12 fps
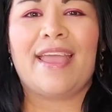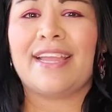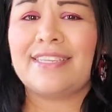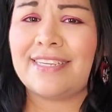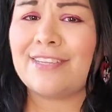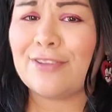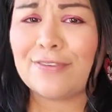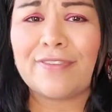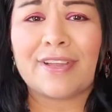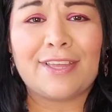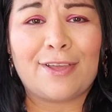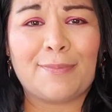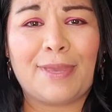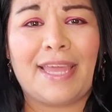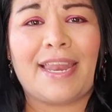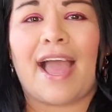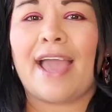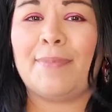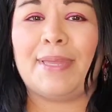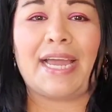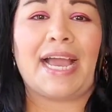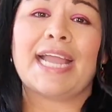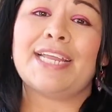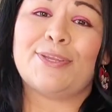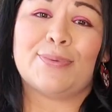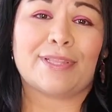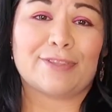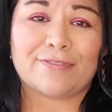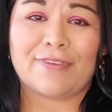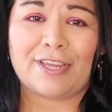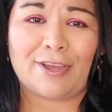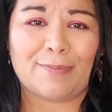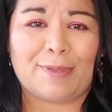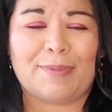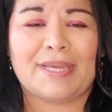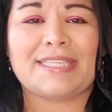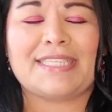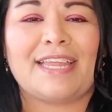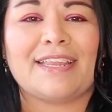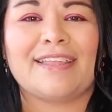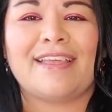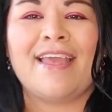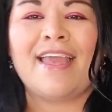It did look funny on me, and I mean, I knew it looked funny on me because it